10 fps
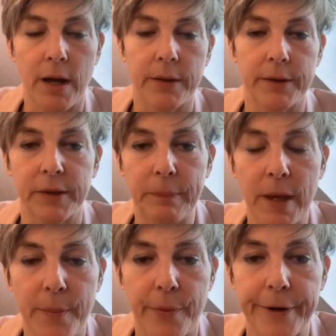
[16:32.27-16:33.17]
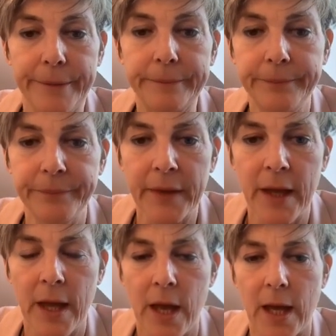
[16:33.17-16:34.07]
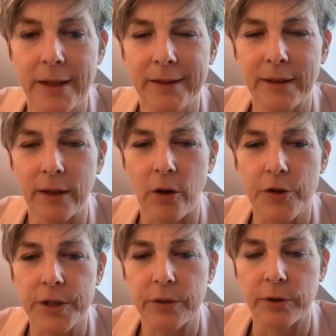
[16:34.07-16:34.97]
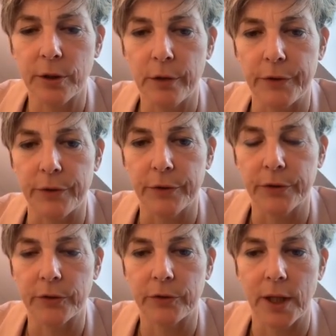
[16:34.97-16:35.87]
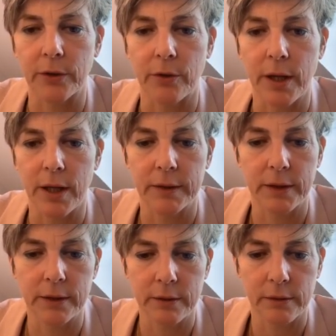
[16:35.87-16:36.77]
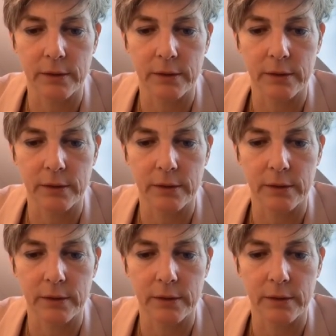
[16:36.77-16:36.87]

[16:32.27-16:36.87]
this paper. This is a longitudinal view, just to get oriented.